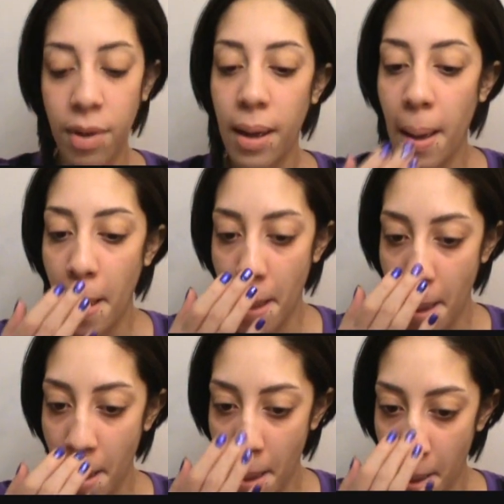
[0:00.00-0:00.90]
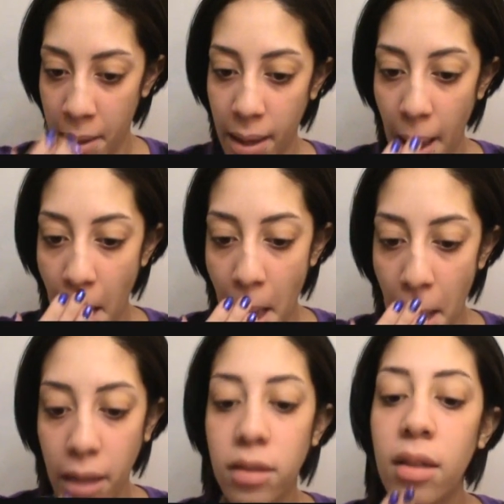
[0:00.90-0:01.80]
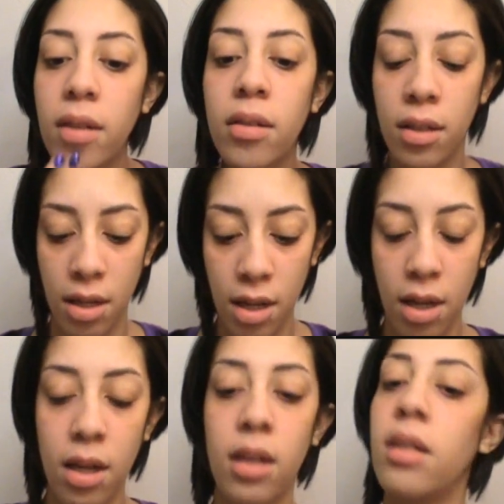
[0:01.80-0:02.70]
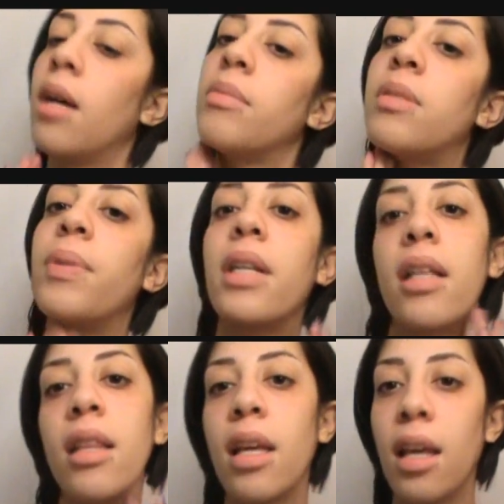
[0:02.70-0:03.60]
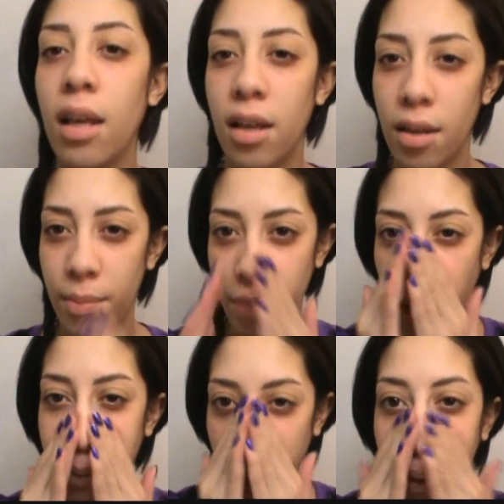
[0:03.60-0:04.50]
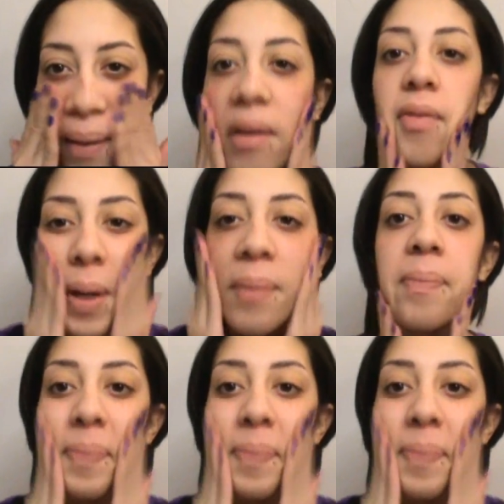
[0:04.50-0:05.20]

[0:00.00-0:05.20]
But yeah, so now I'm just putting the primer all over.